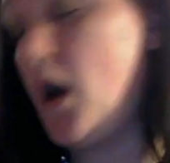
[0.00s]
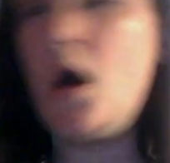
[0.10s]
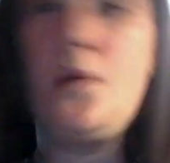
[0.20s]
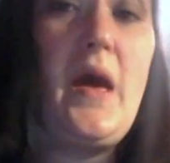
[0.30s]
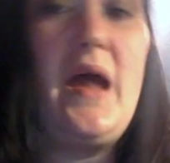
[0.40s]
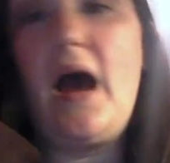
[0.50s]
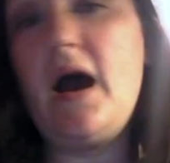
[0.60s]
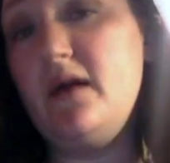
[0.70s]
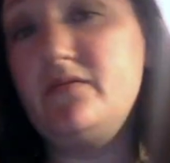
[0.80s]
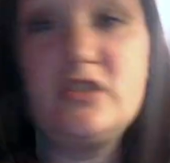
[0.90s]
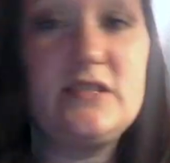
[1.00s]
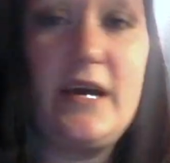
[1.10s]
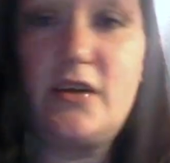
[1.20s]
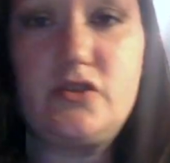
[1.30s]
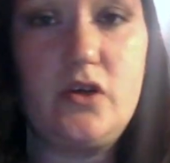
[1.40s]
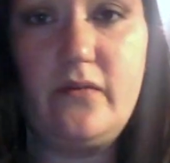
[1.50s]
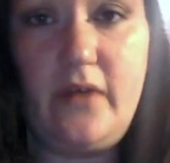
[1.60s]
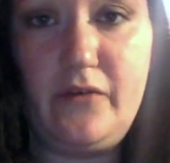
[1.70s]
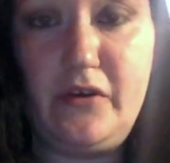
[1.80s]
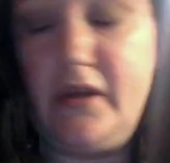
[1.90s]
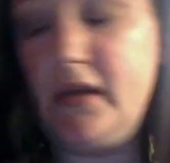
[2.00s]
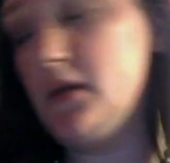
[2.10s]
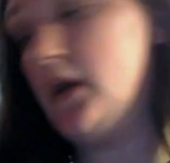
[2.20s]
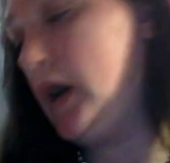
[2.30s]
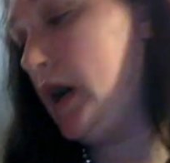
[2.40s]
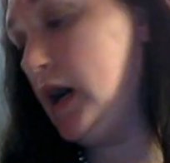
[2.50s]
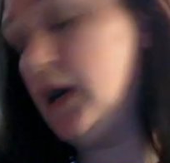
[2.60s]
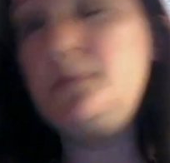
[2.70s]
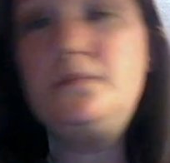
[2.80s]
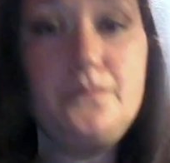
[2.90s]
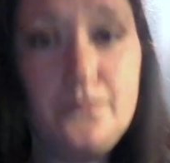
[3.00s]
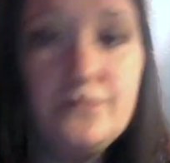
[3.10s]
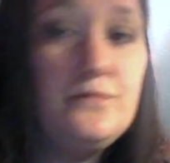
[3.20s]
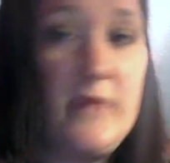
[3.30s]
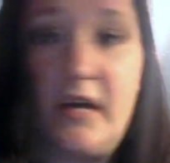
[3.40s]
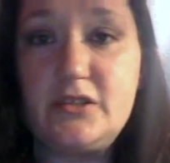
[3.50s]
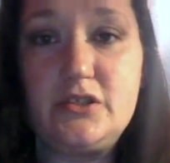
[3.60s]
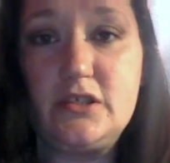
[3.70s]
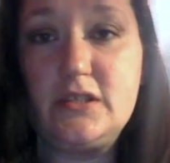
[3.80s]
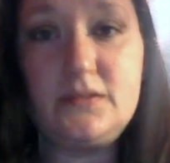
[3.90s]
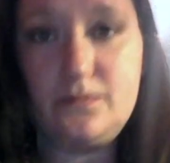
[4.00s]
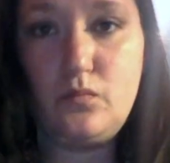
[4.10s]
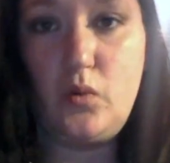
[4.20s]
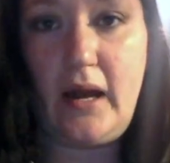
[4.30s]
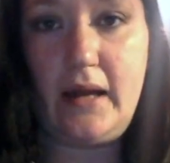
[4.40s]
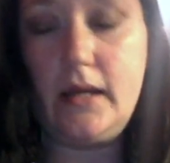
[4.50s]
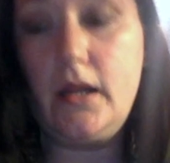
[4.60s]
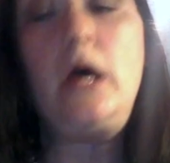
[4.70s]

And I have just extra of everything. That's just what I did.